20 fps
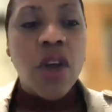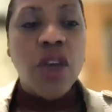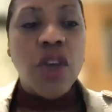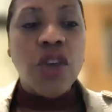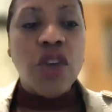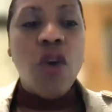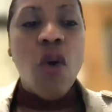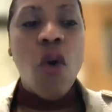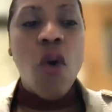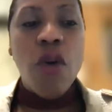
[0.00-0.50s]

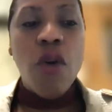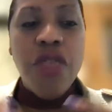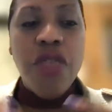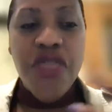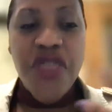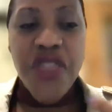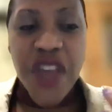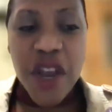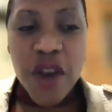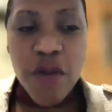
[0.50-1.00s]
your
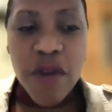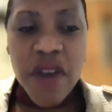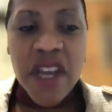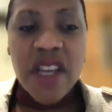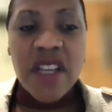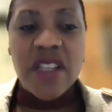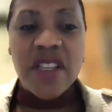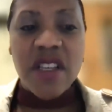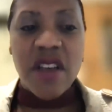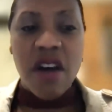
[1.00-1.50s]

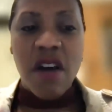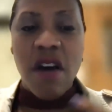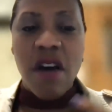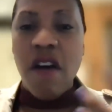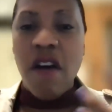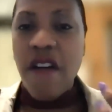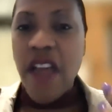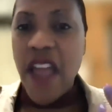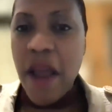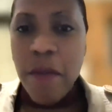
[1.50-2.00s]
theories
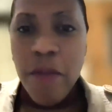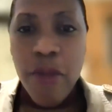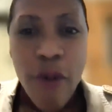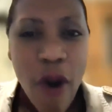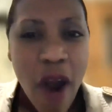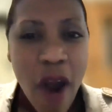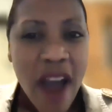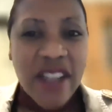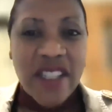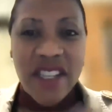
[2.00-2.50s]
and
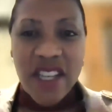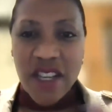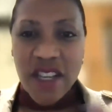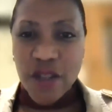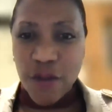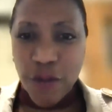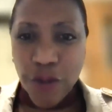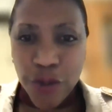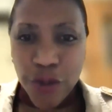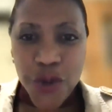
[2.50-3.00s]

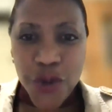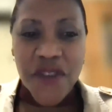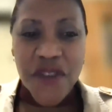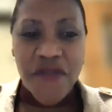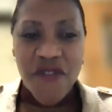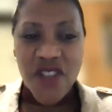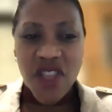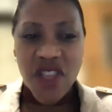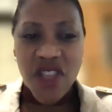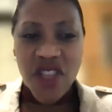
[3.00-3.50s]
process of
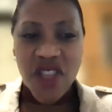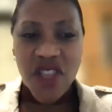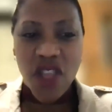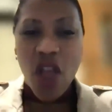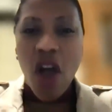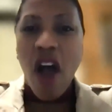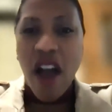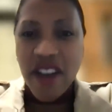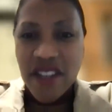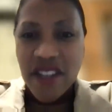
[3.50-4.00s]
grief and
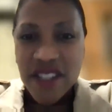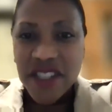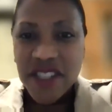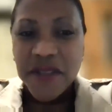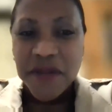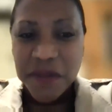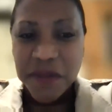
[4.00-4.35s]
loss.